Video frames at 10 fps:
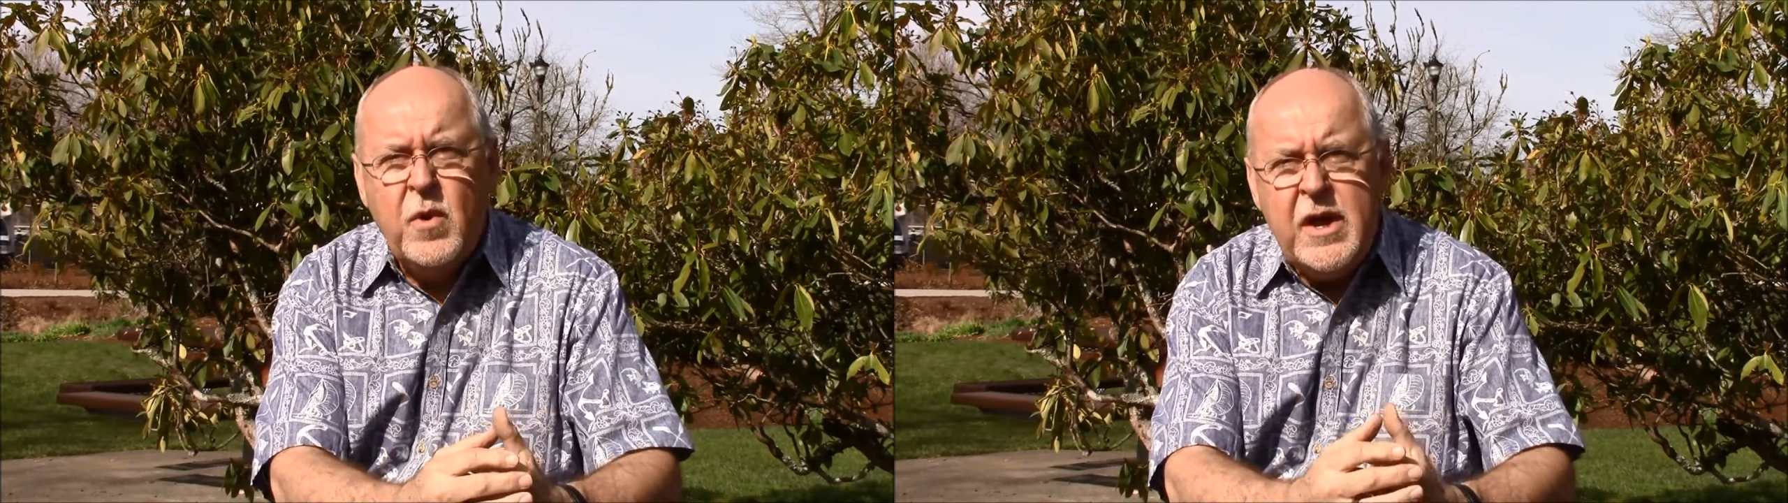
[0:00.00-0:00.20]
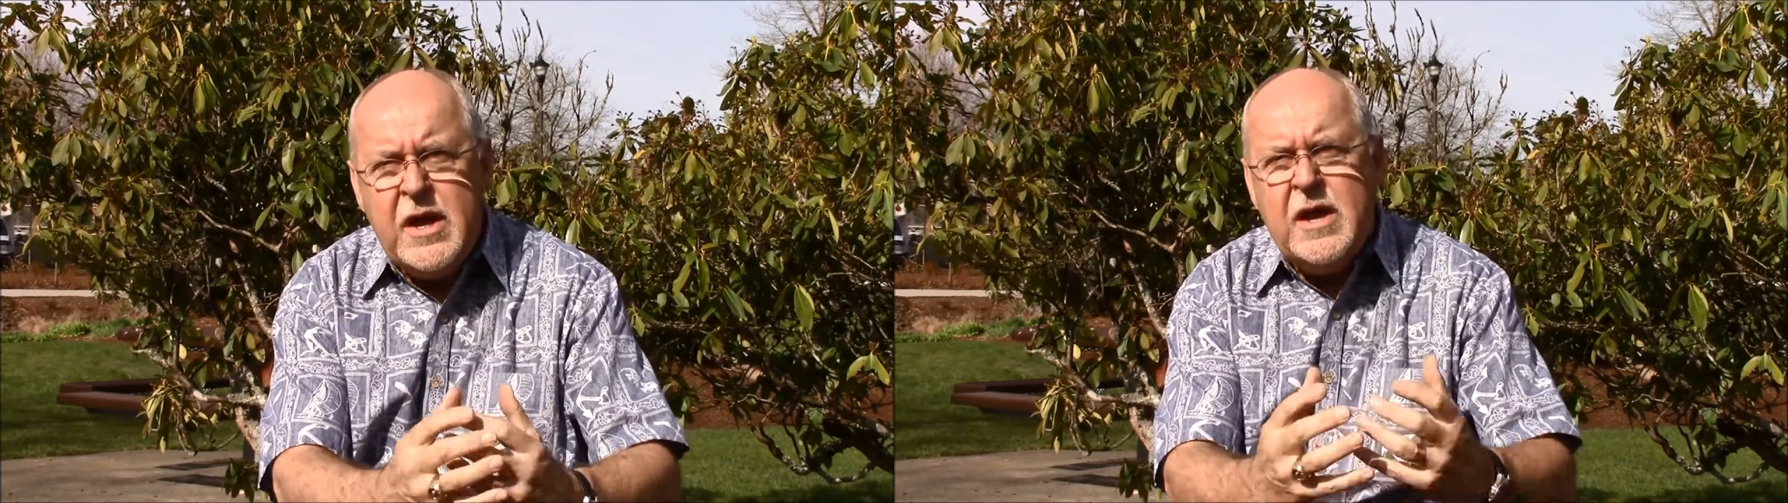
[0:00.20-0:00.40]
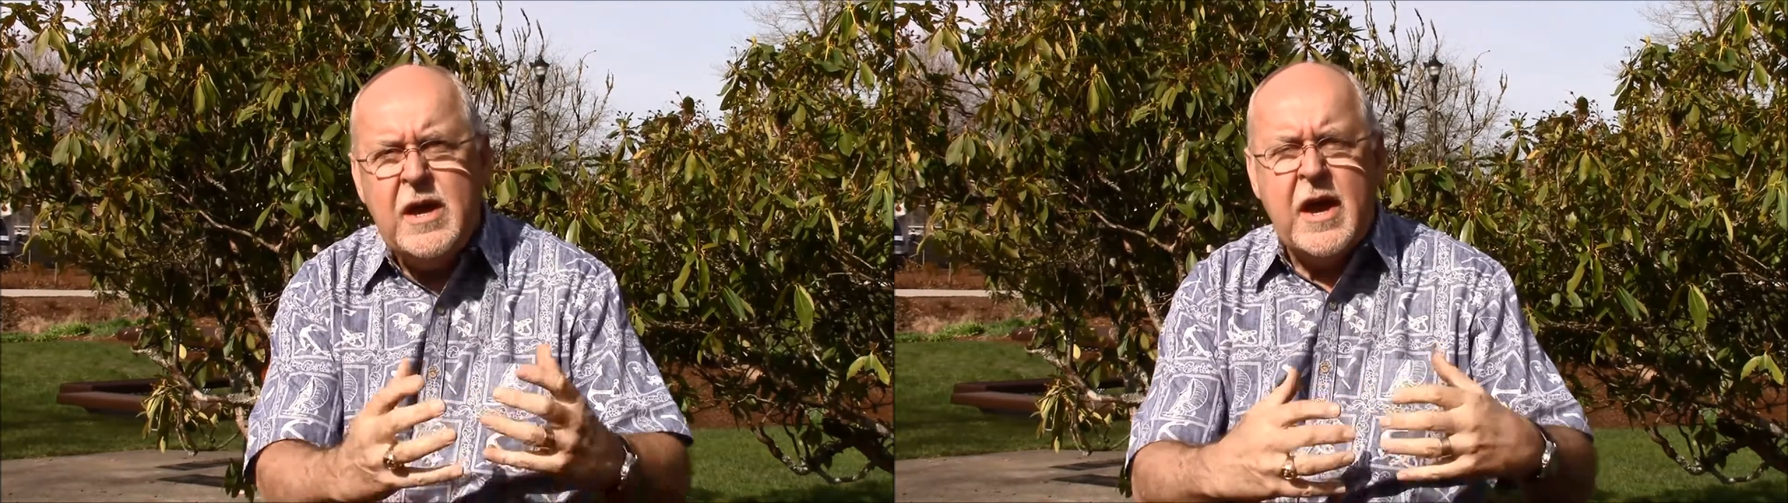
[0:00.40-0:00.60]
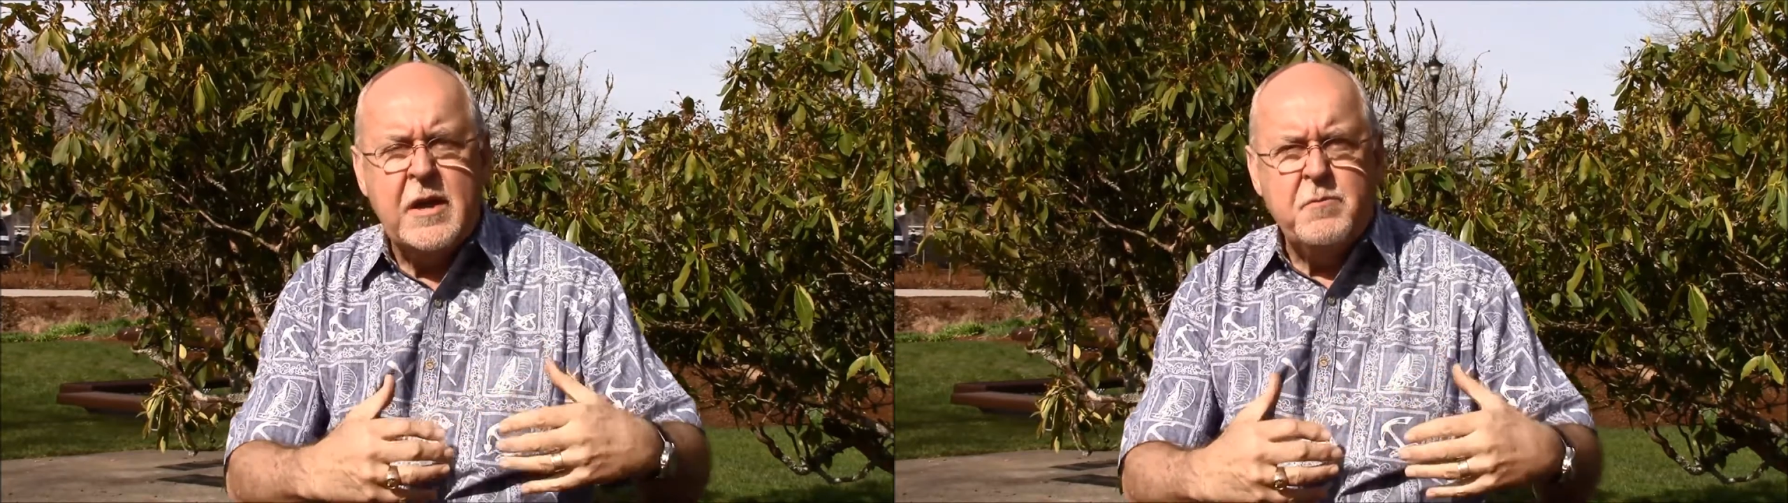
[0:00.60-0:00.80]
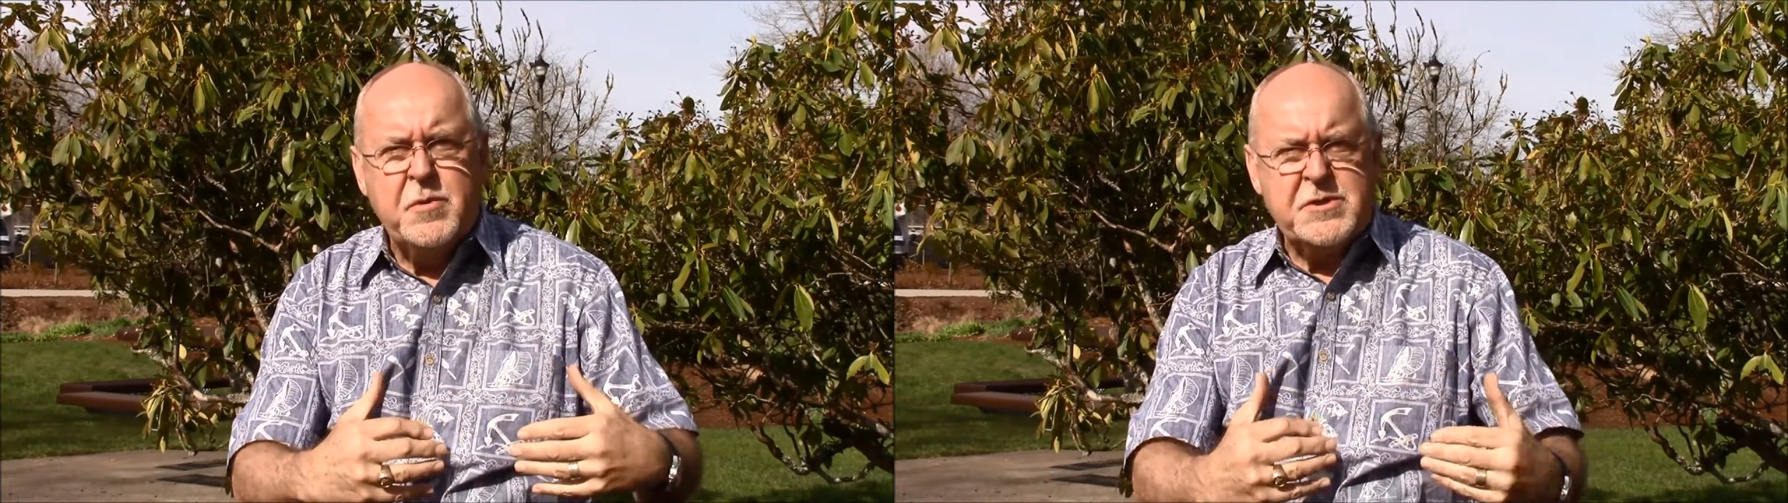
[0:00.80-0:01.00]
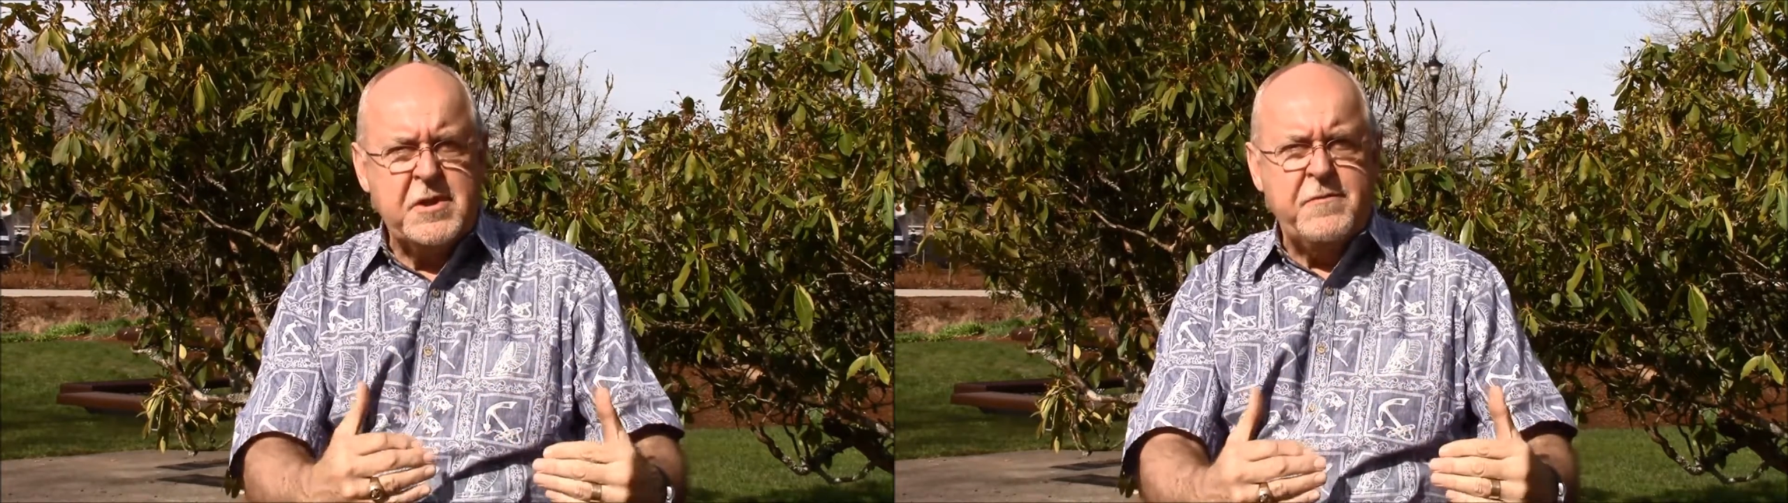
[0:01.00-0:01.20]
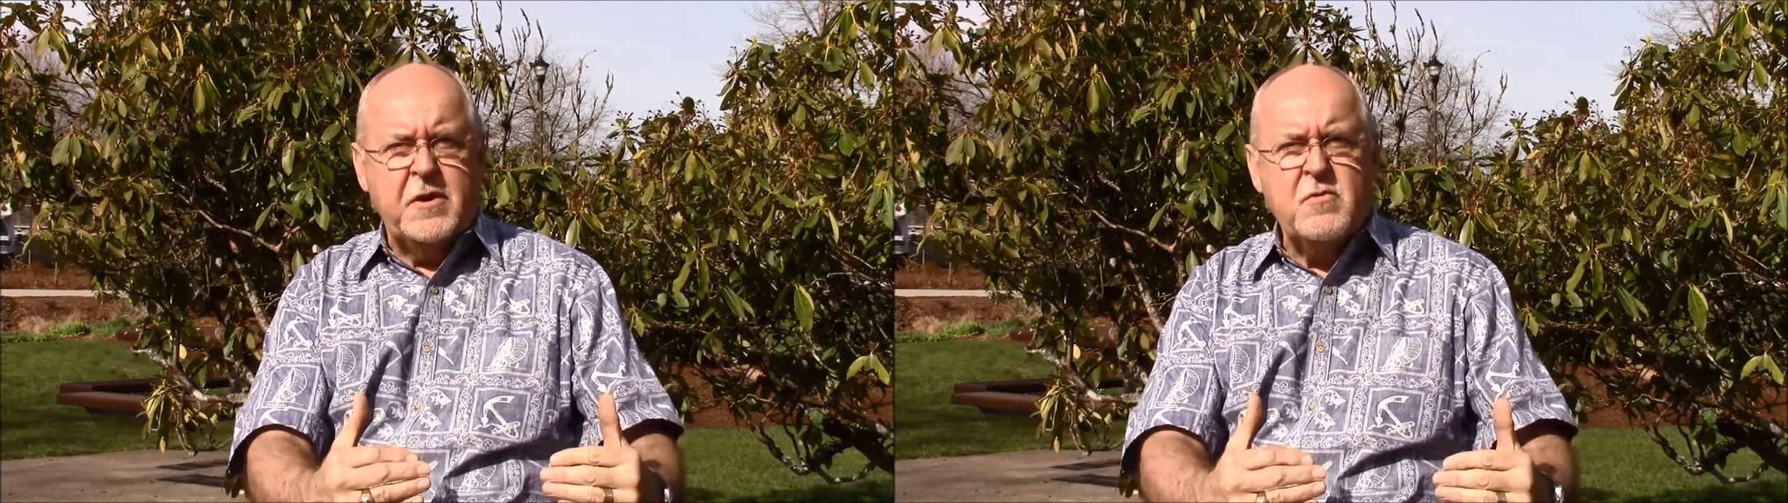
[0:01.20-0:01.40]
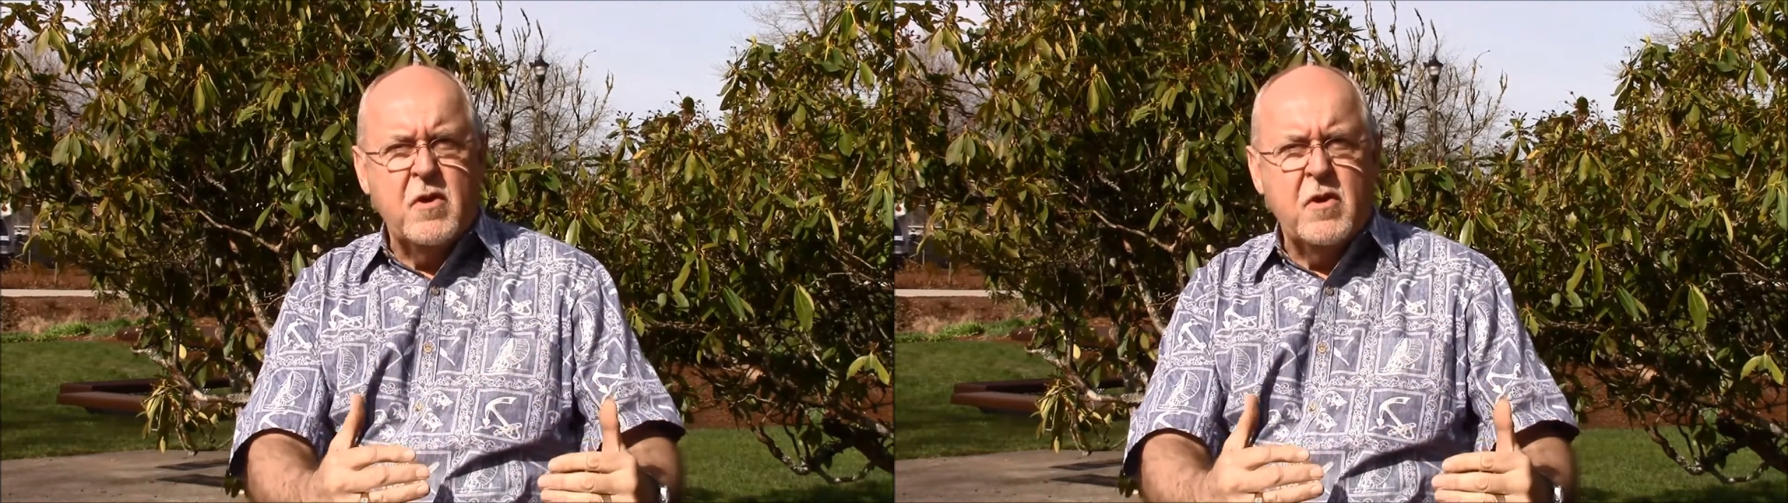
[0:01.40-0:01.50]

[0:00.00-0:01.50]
we at Pacific